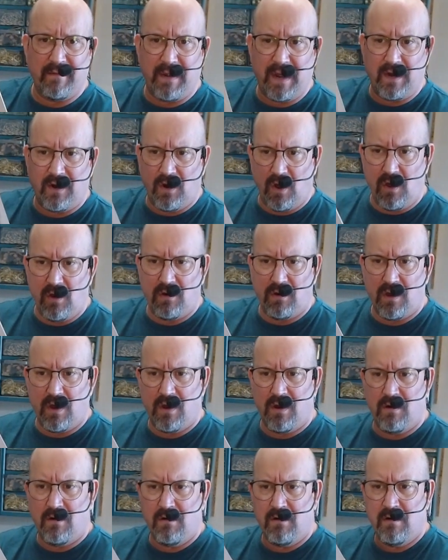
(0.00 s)
my
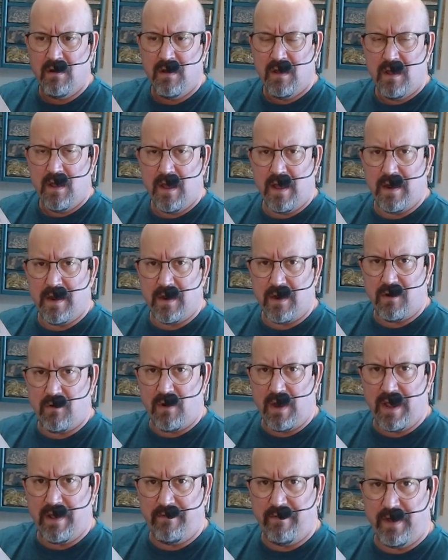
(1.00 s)
logo and
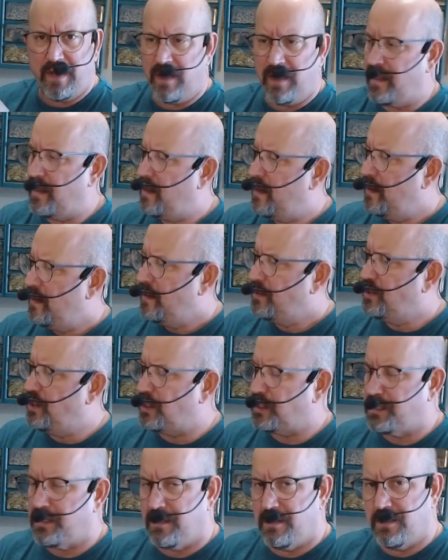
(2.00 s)
engraving
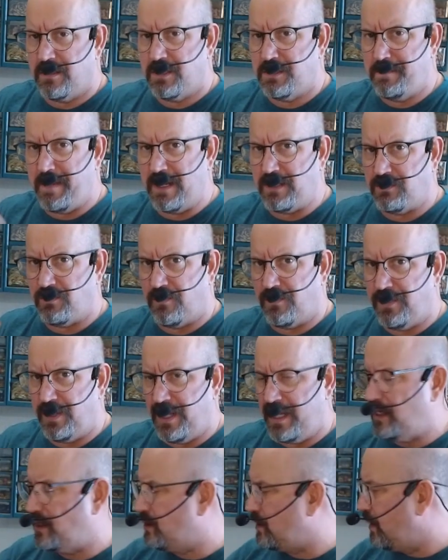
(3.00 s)
just special
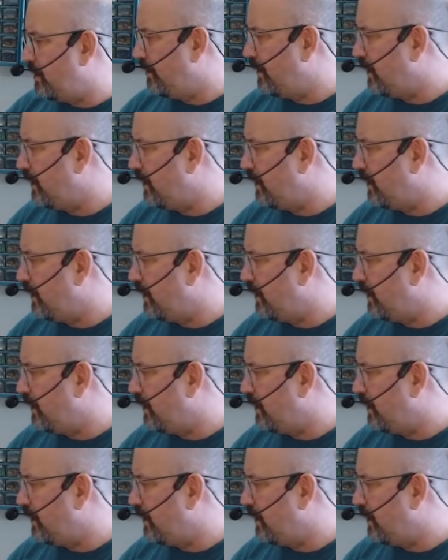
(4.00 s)
things on